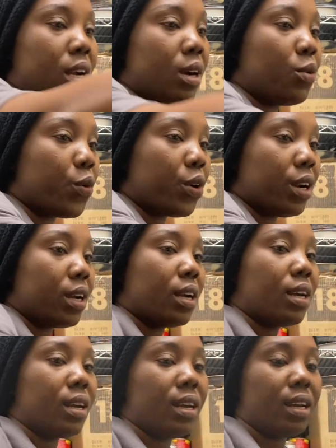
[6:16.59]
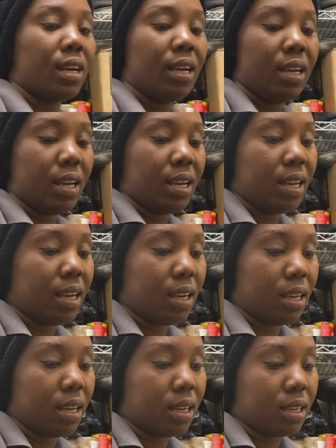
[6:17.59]
at work
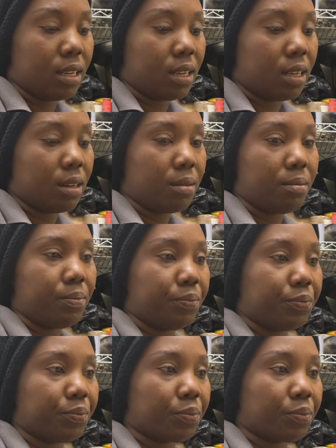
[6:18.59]
and um,